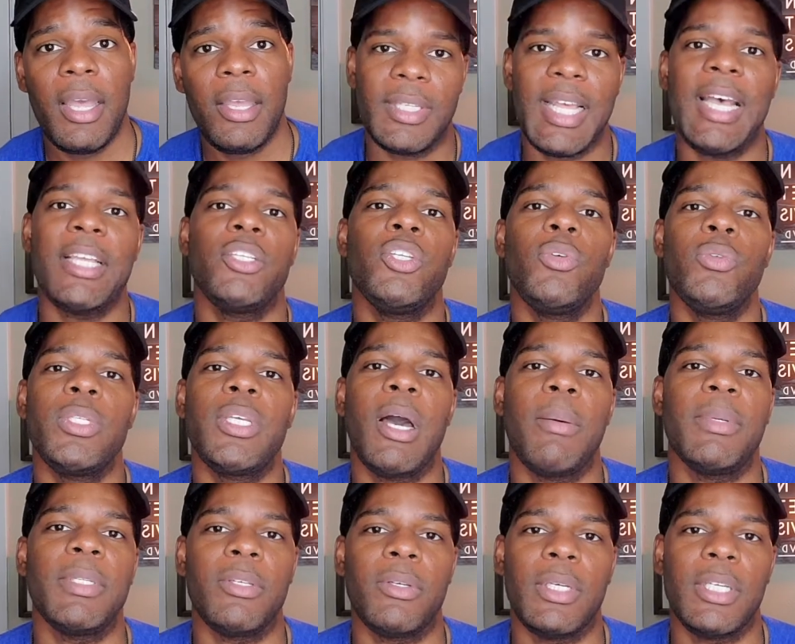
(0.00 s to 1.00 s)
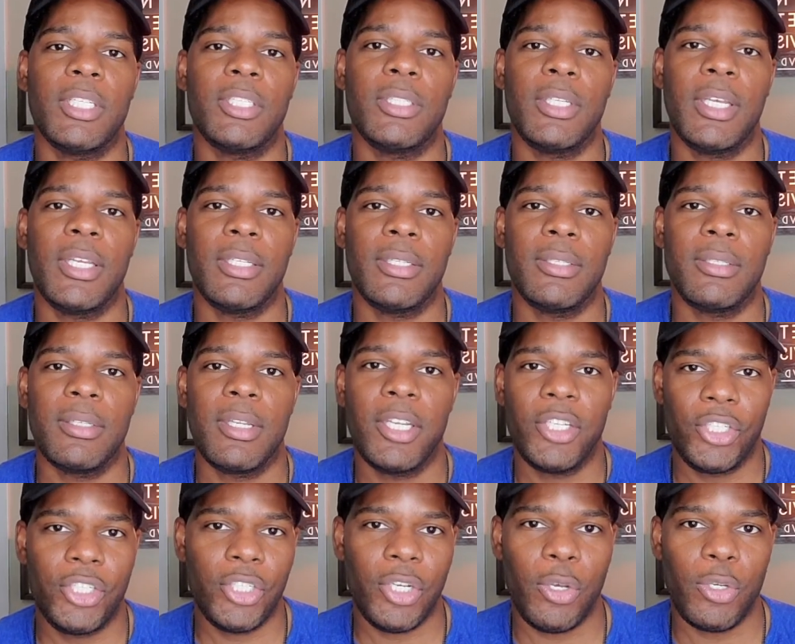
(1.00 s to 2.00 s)
That's who's coming to his
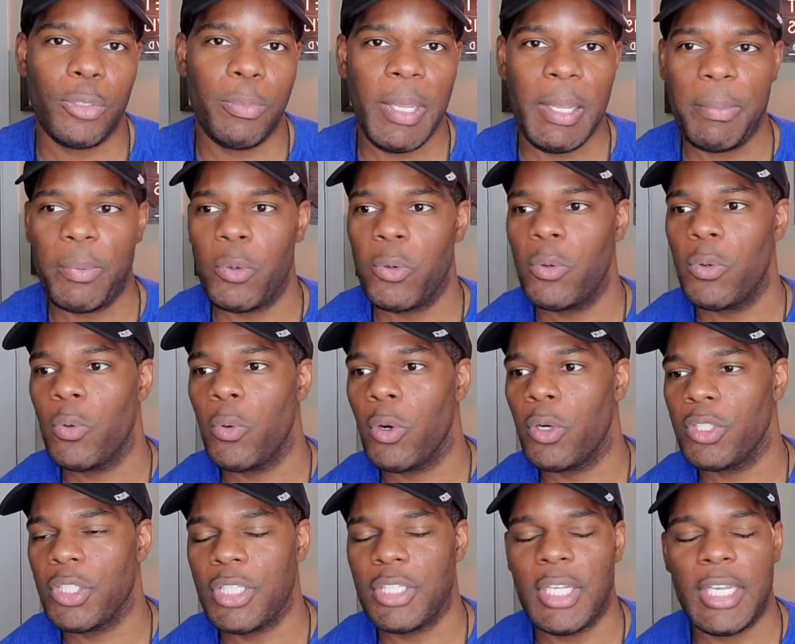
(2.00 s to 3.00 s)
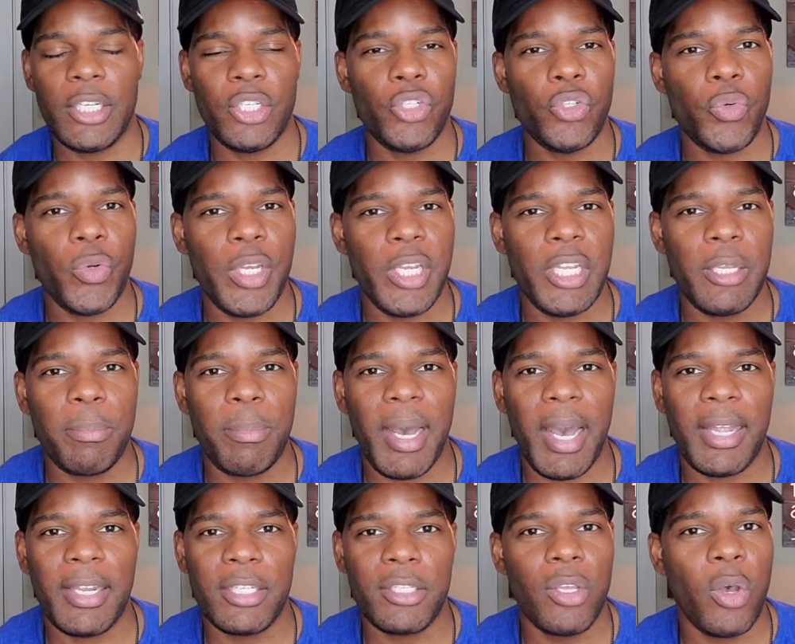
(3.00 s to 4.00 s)
shows. People who are just intrigued
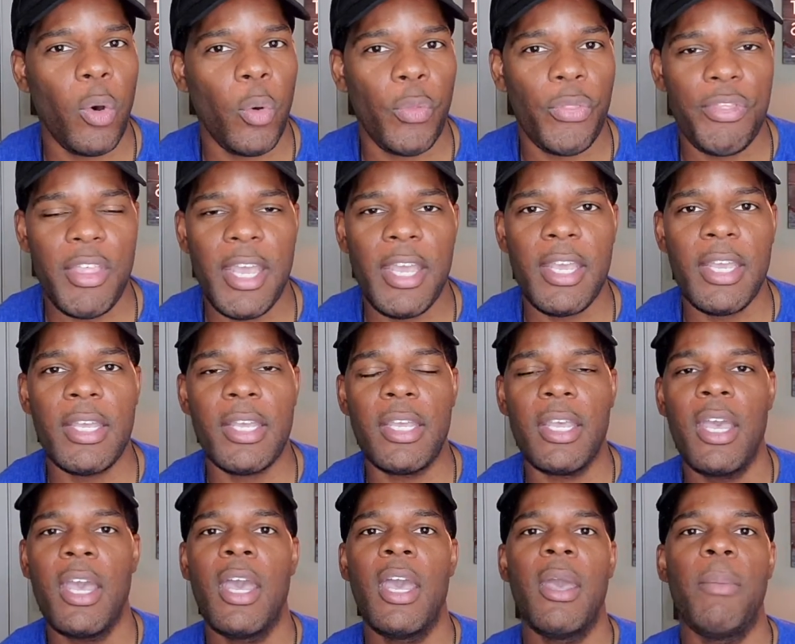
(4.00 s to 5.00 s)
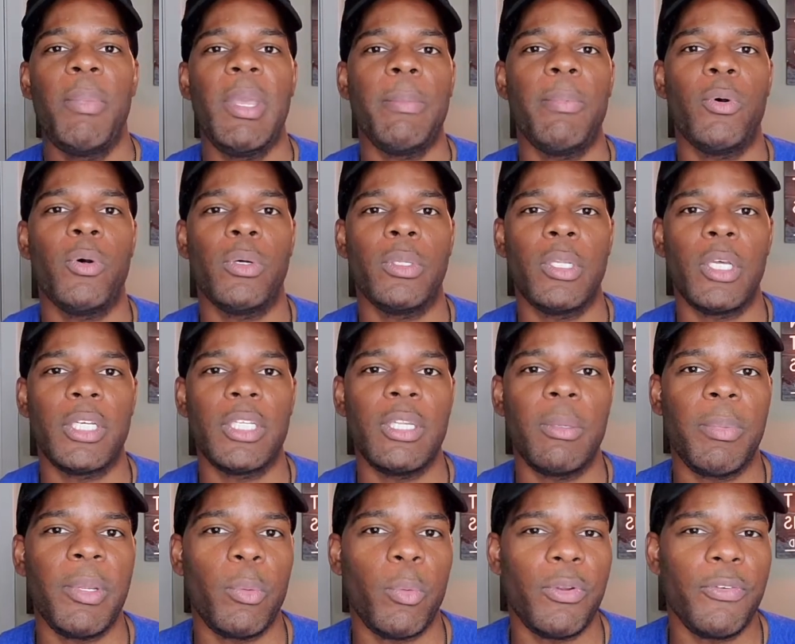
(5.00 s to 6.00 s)
by this whole thing. People who are looking to
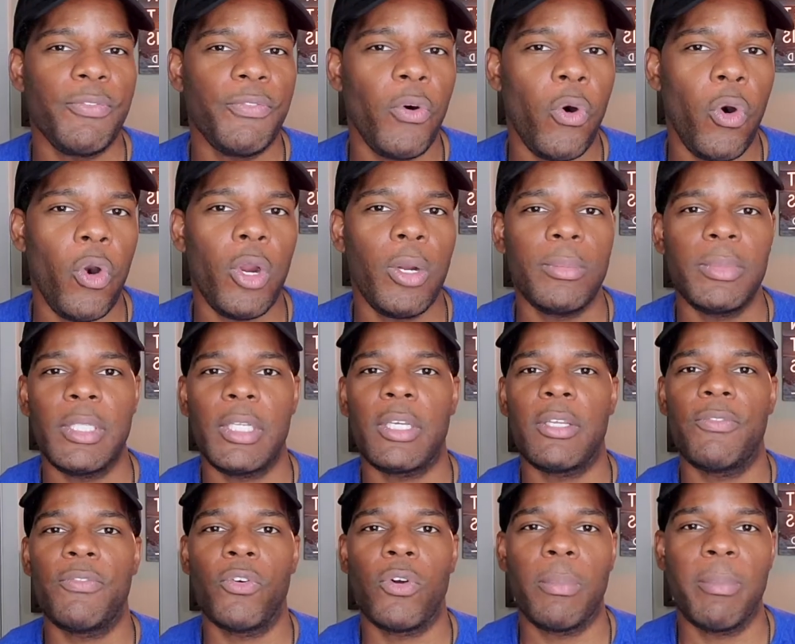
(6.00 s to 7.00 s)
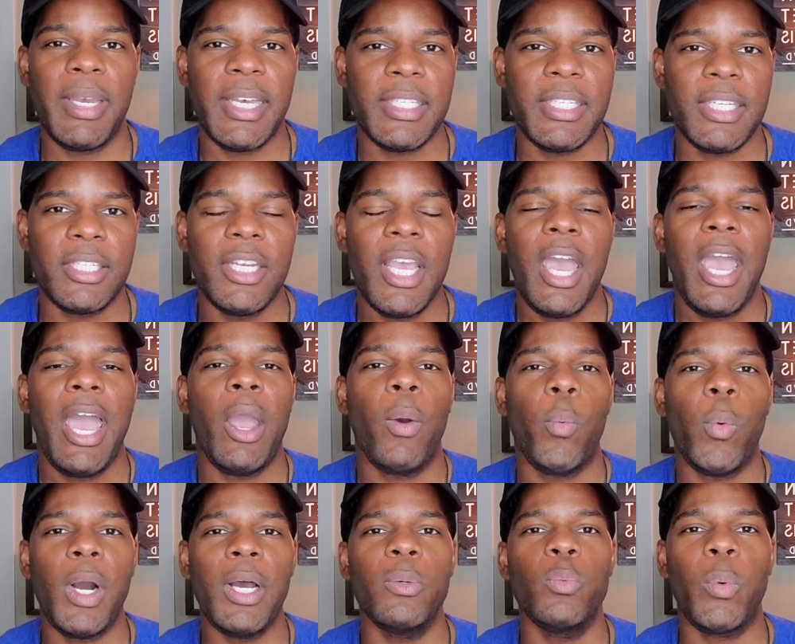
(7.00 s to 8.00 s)
be reformed, looking for a message. And
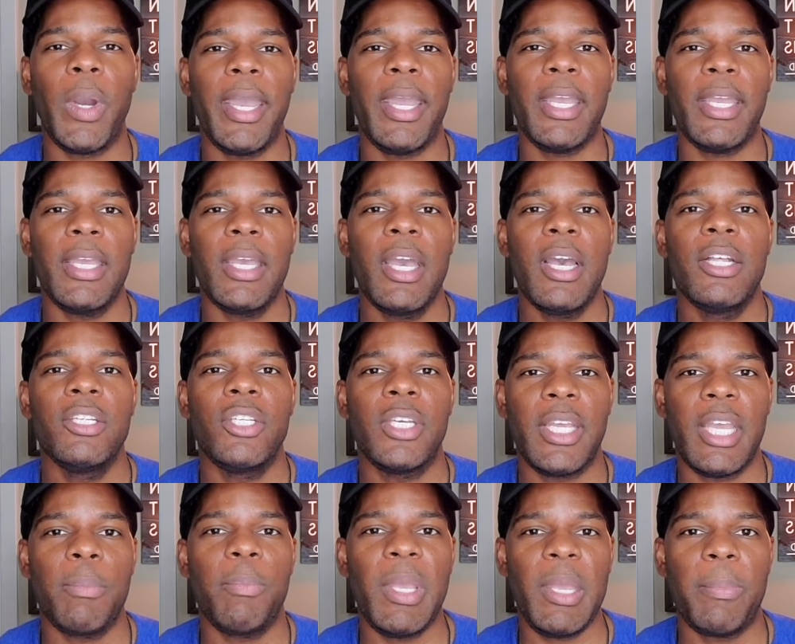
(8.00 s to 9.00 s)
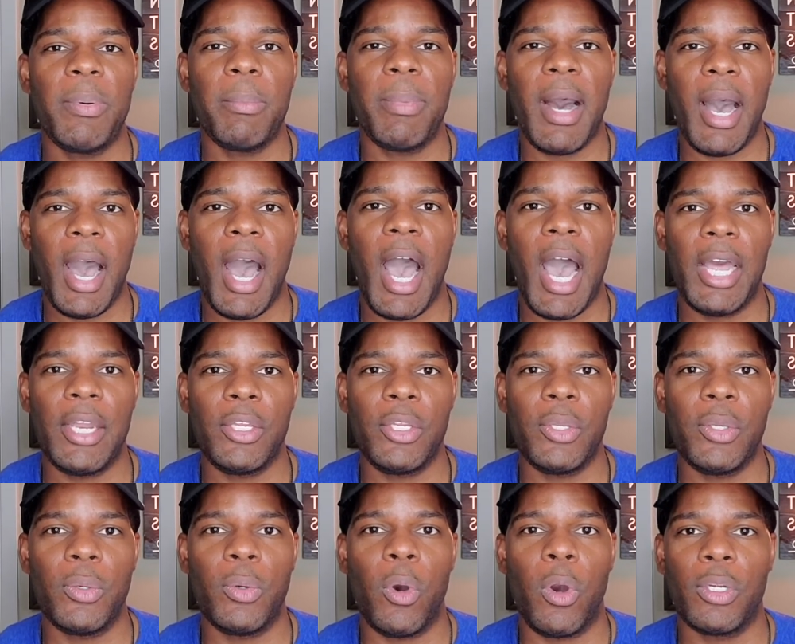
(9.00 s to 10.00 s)
what way to get people behind
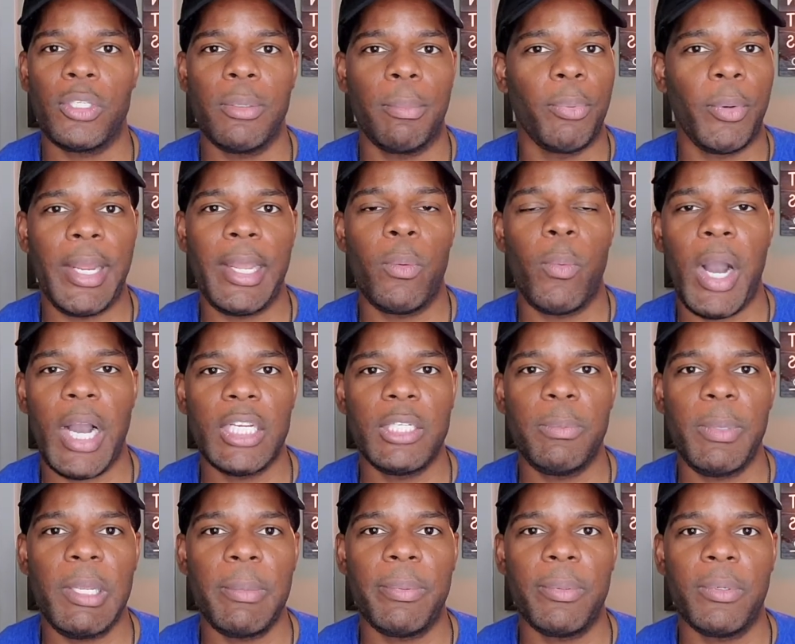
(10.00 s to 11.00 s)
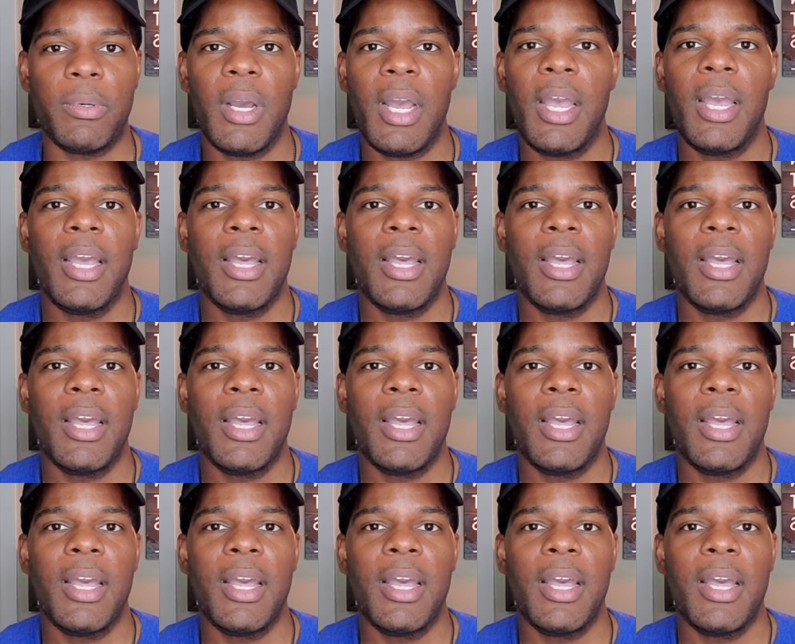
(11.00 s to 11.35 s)
you or to brainwash people?